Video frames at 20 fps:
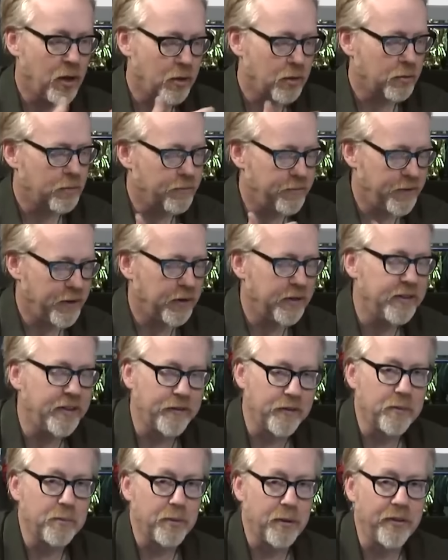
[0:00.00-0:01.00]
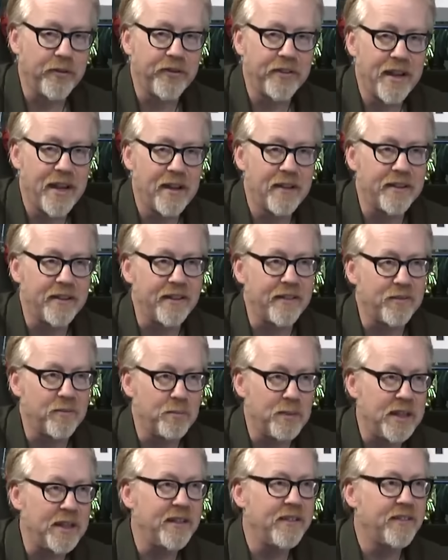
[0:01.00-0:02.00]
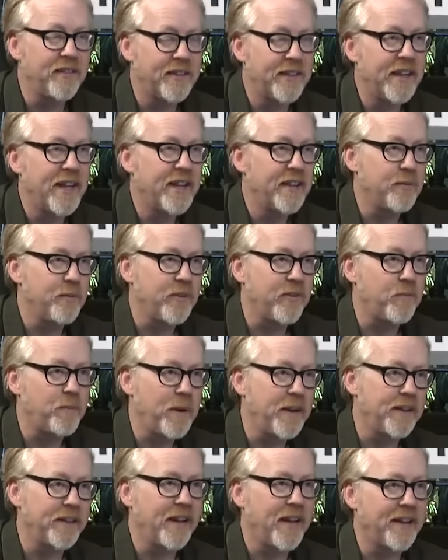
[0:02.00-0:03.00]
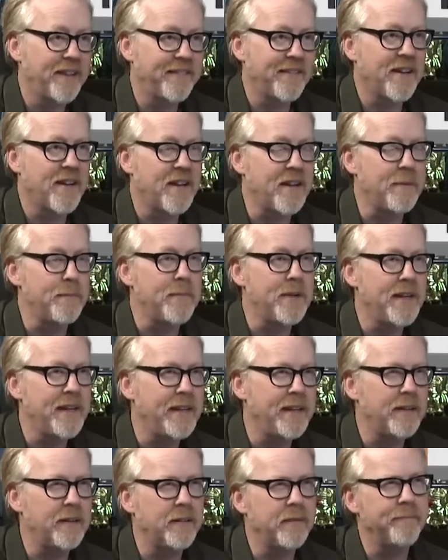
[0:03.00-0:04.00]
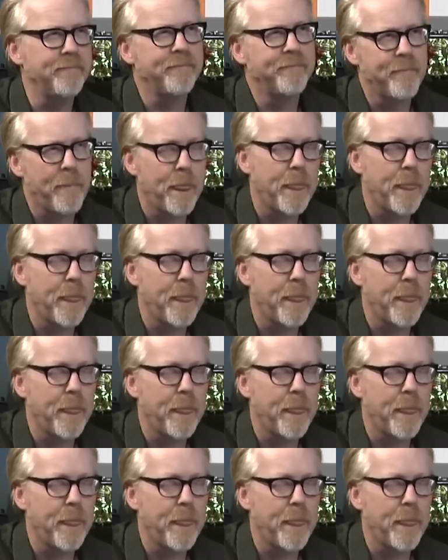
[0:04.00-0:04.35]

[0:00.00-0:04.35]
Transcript: His YouTube channel, Tested, has millions of subscribers.